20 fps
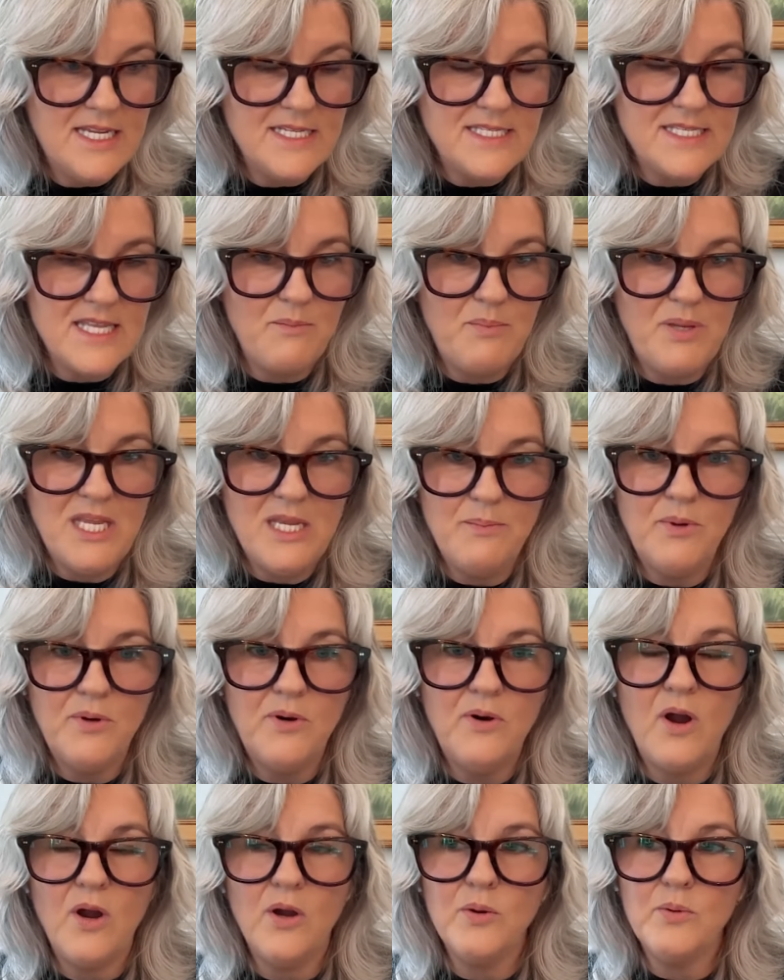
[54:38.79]
is that
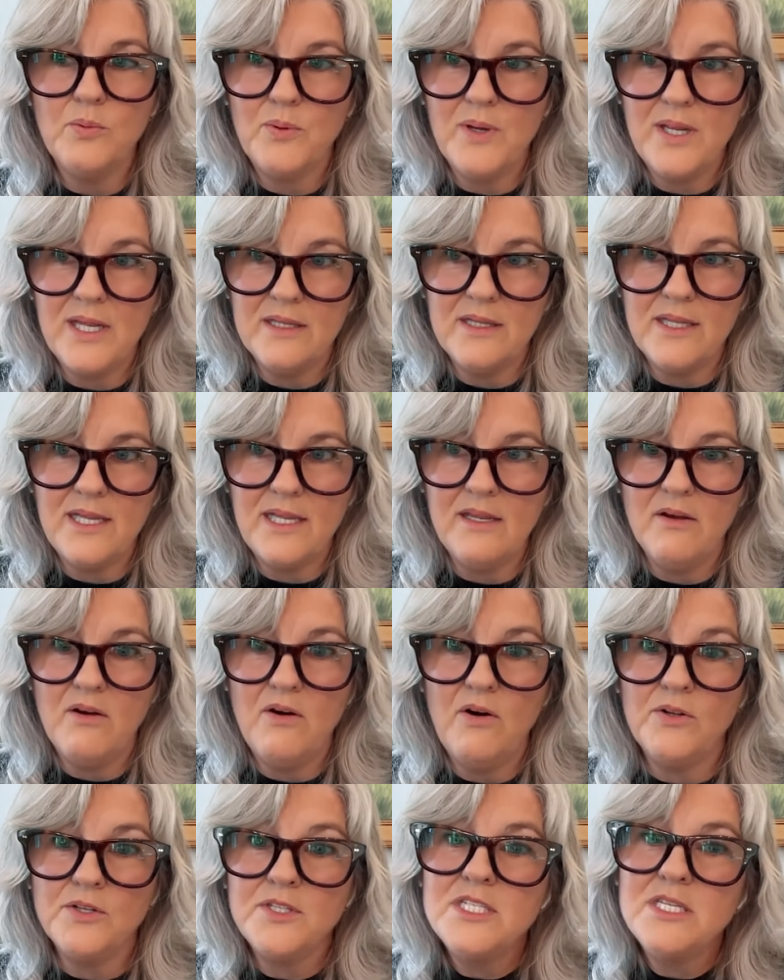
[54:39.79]
people are
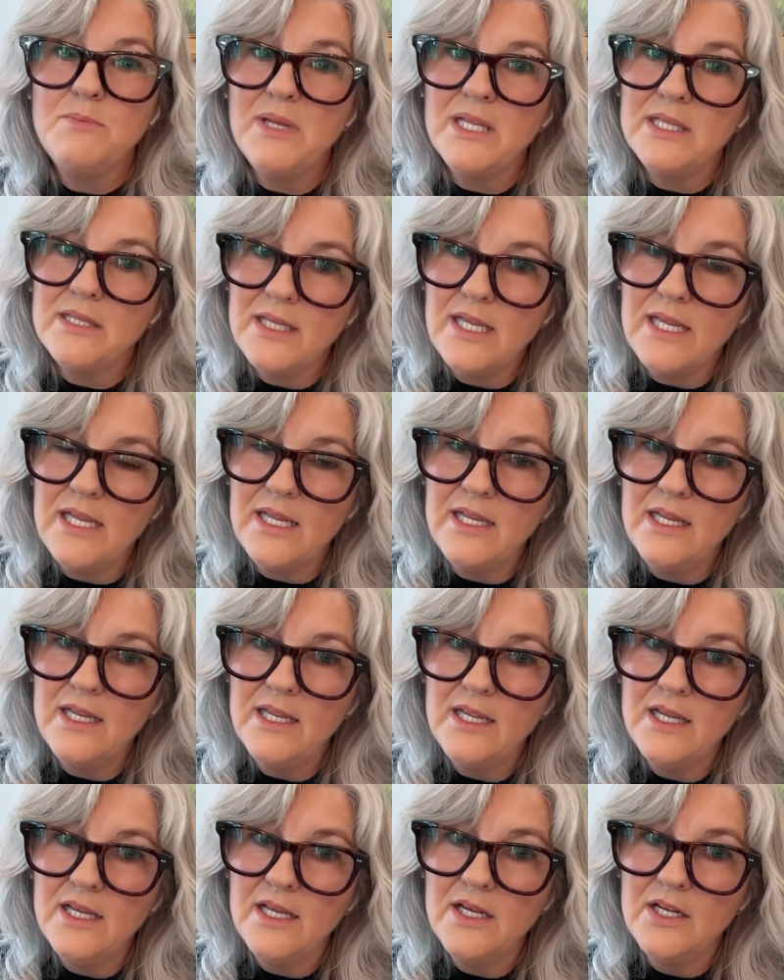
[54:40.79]
really ultimately
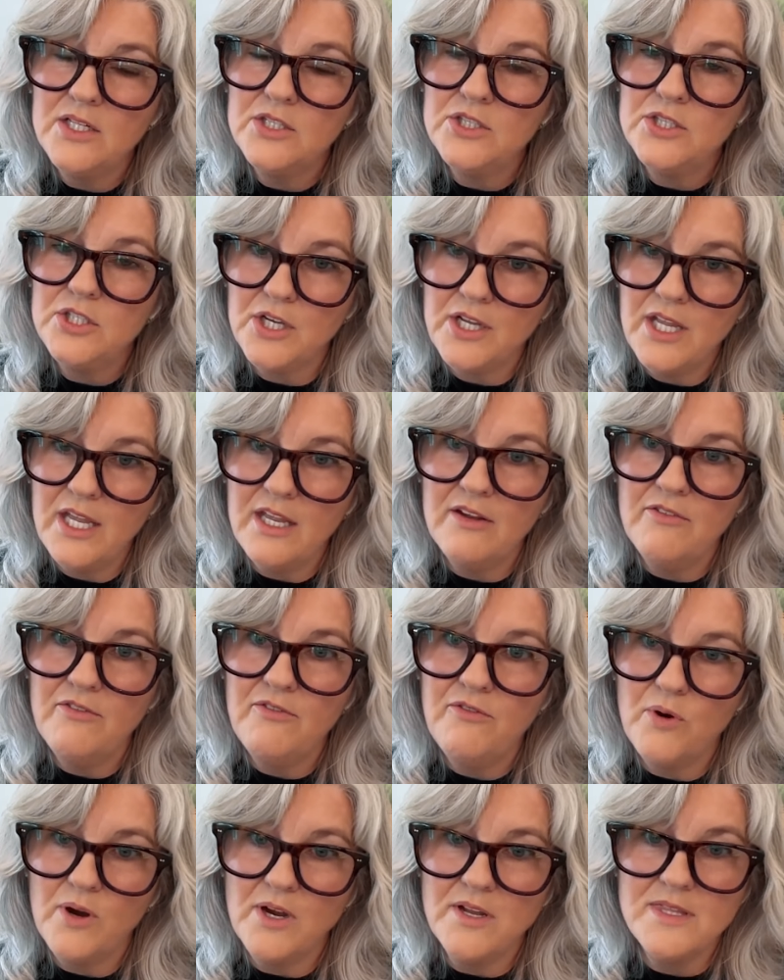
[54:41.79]
looking
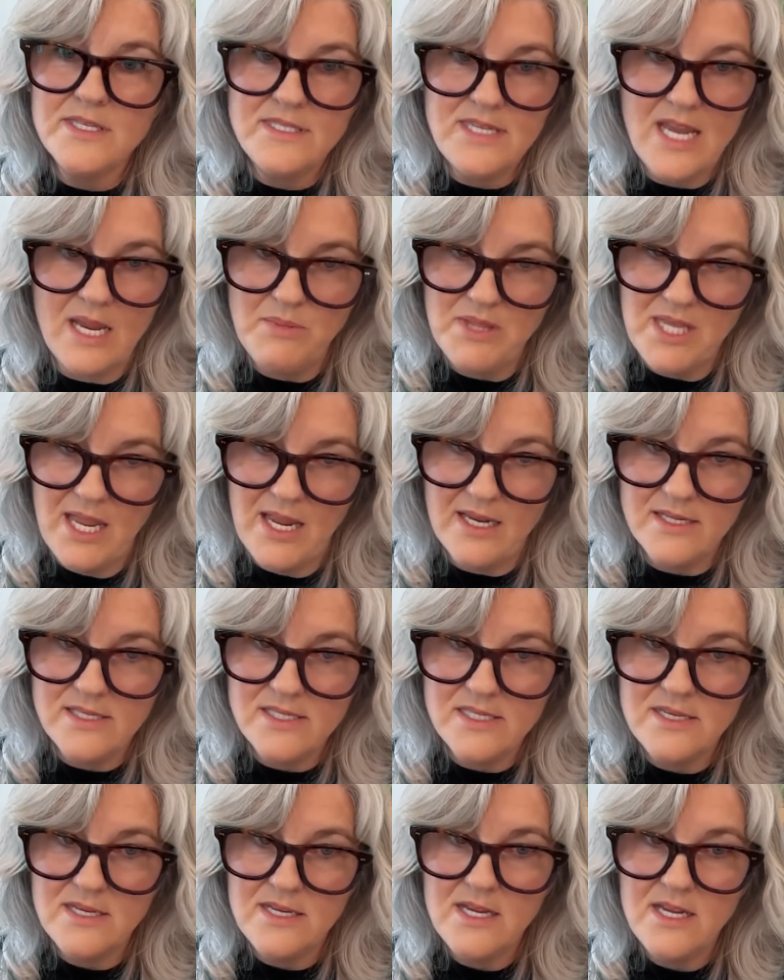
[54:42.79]
for the same
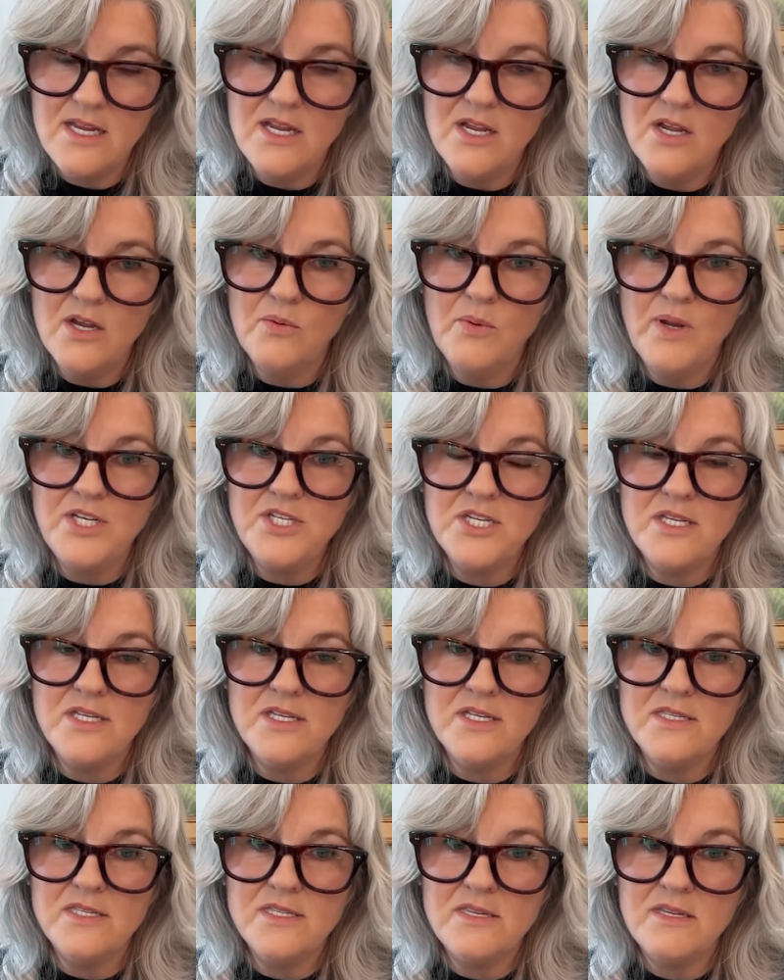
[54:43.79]
things, which
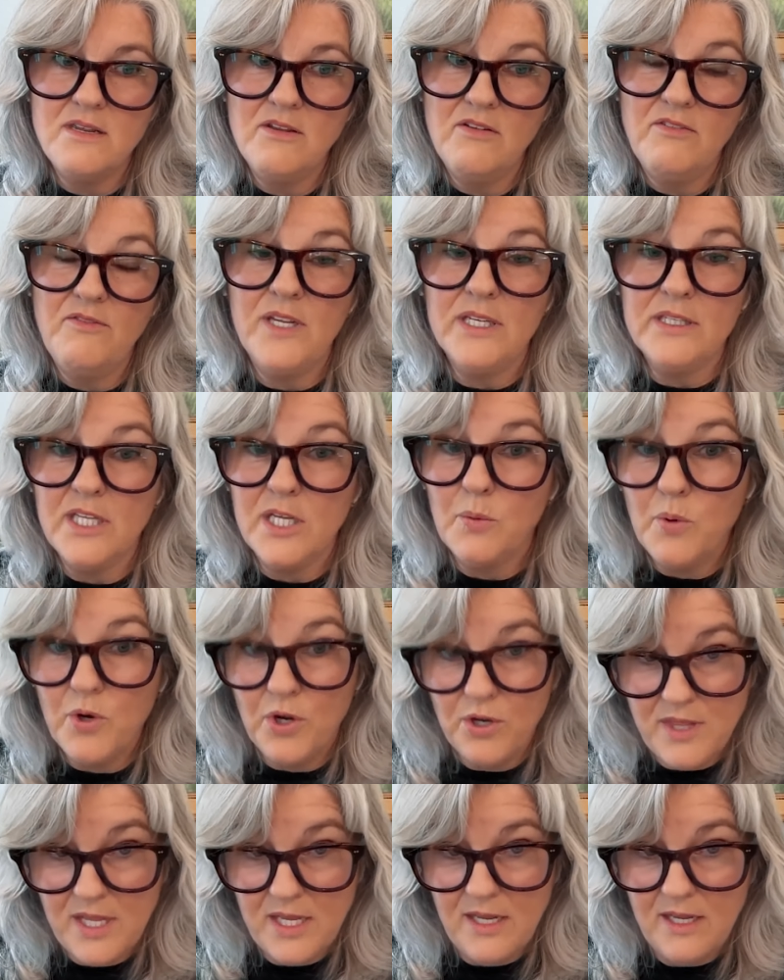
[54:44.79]
is feeling
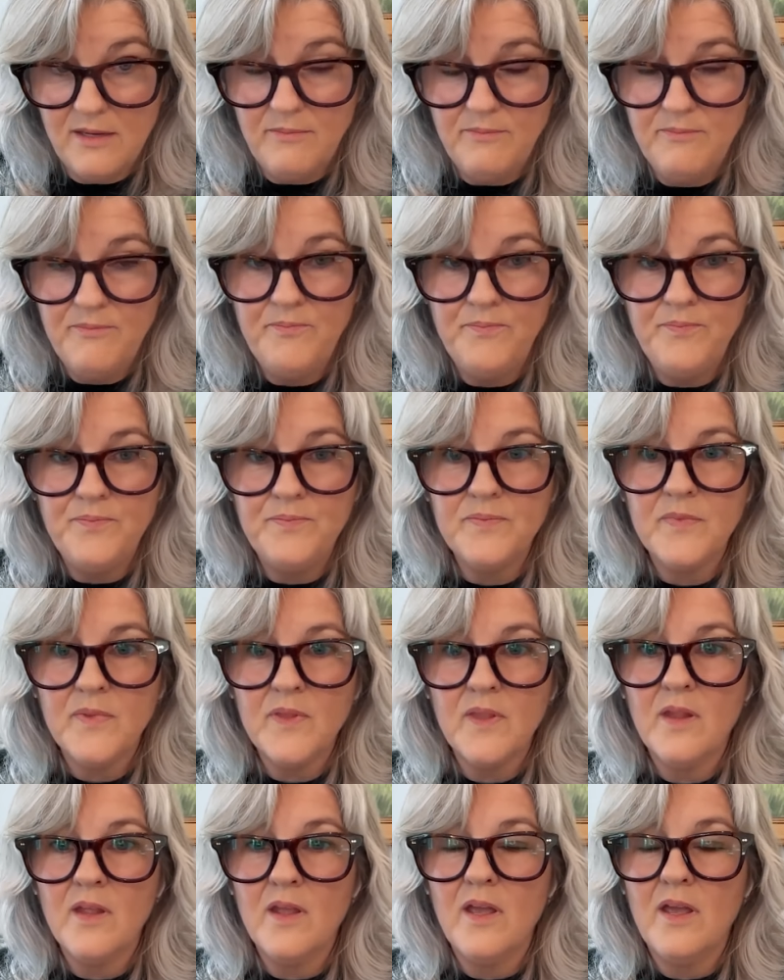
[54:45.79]
worthy,
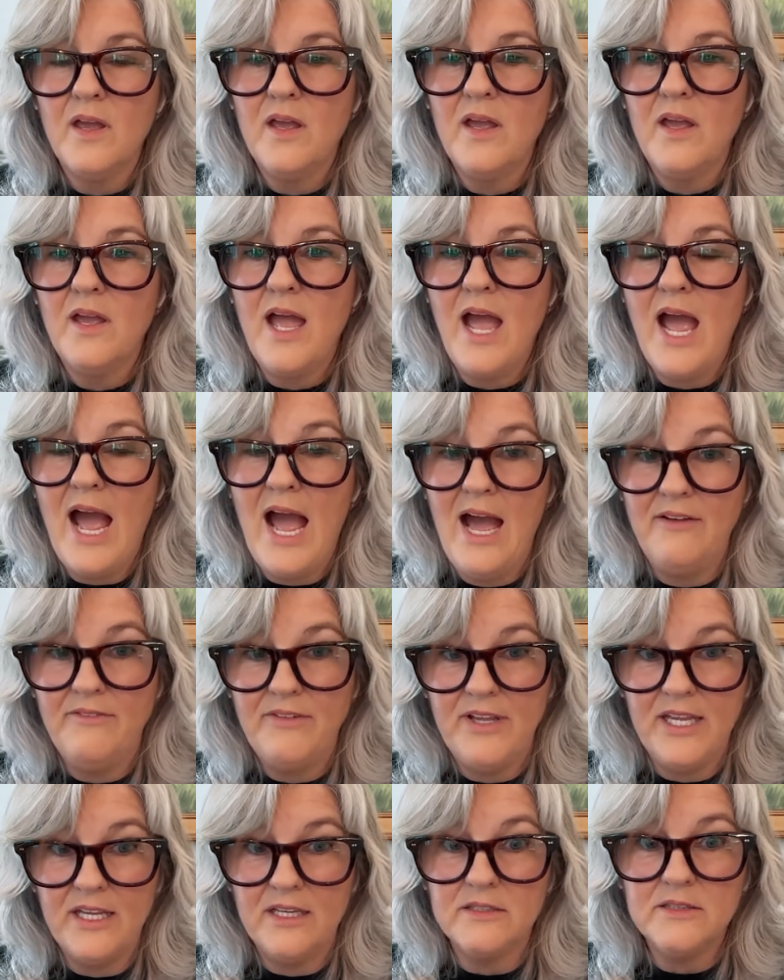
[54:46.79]

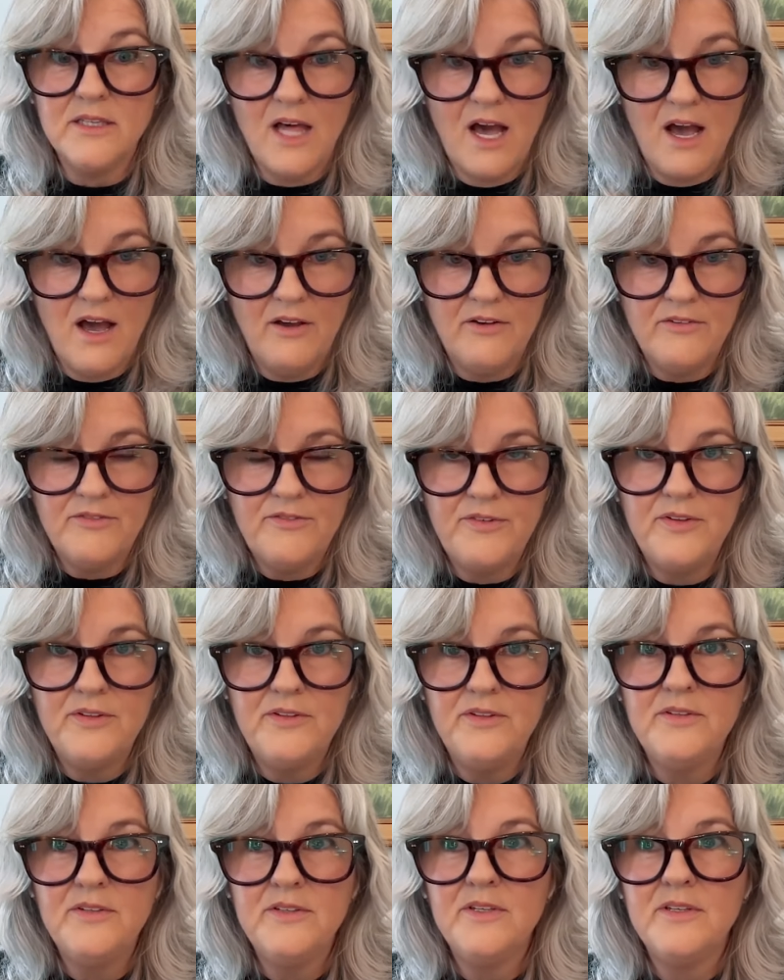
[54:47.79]
having love,
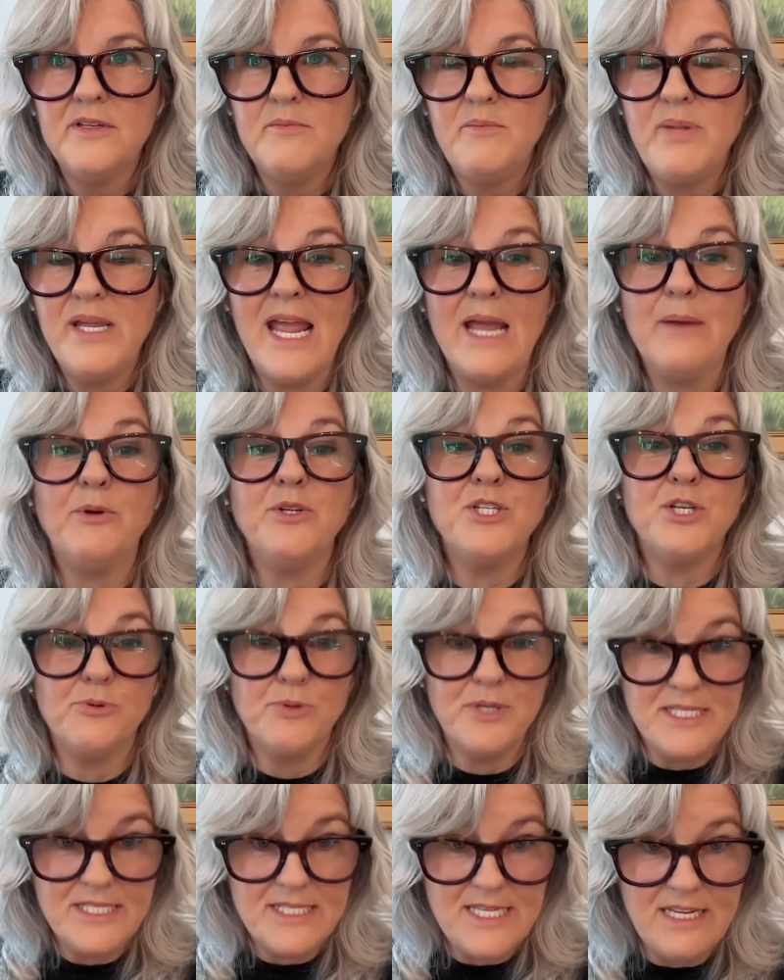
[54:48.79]
being able to
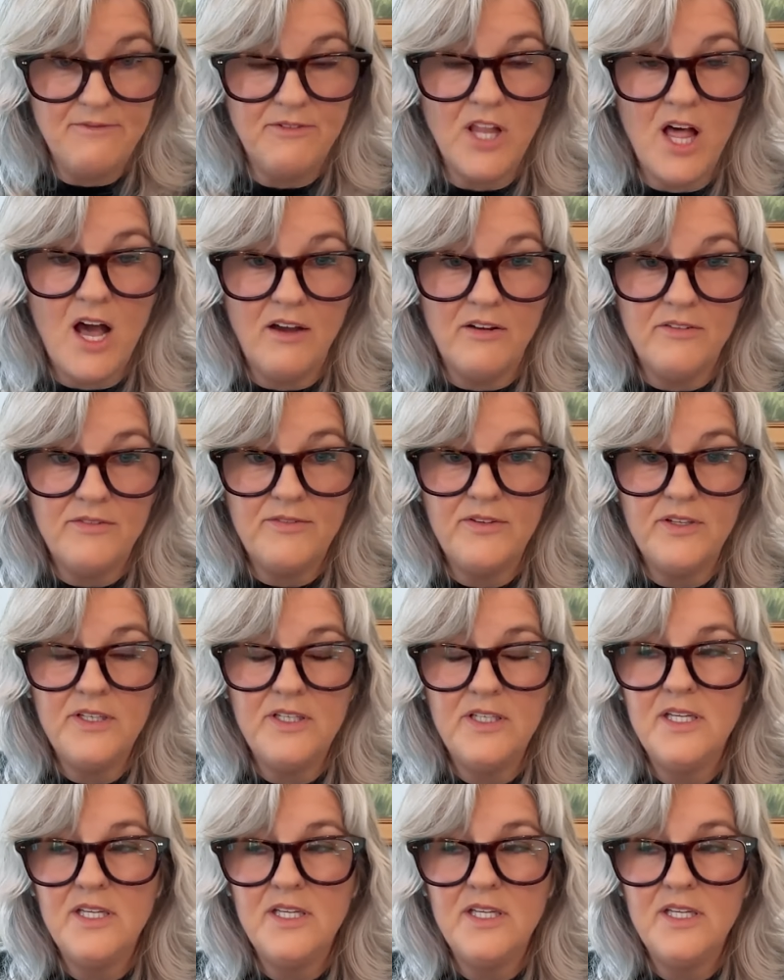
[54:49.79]
receive love.